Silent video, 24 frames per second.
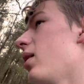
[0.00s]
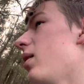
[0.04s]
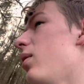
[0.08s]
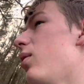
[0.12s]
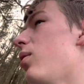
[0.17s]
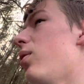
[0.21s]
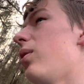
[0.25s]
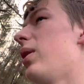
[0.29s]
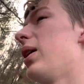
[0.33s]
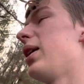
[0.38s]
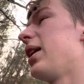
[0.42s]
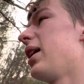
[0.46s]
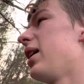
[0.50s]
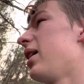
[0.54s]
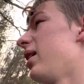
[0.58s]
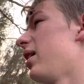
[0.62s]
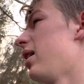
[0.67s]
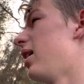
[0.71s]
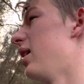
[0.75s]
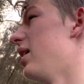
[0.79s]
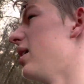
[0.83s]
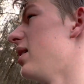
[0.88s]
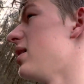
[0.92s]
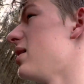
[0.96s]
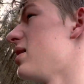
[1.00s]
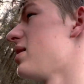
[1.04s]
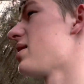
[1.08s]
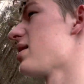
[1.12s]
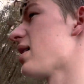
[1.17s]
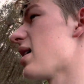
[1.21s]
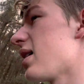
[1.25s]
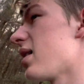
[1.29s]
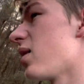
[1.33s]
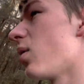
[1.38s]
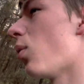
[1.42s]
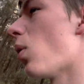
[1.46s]
with it is
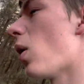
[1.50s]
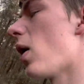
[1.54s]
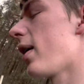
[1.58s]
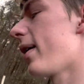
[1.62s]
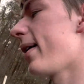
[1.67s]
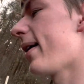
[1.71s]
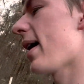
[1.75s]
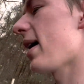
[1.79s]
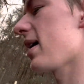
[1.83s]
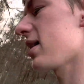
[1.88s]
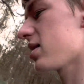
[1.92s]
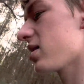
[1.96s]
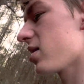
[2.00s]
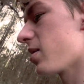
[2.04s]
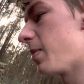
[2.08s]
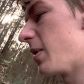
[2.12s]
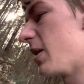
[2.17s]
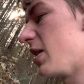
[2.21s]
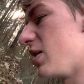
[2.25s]
that the water has to be